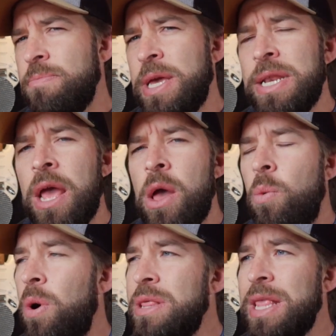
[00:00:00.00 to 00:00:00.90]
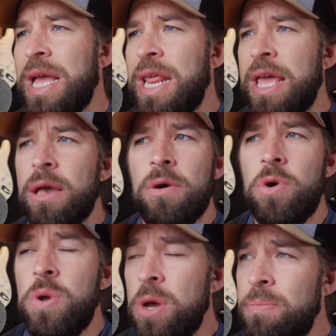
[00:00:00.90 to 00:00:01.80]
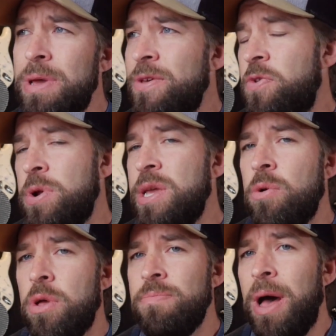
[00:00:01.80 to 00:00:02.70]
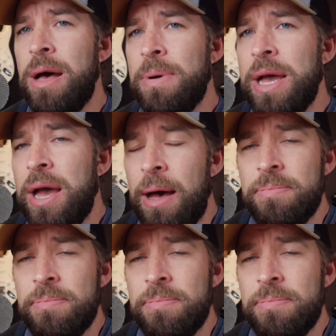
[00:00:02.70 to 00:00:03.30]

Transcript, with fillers: I mean, one lady who could have been a thirty-year-old mom, I,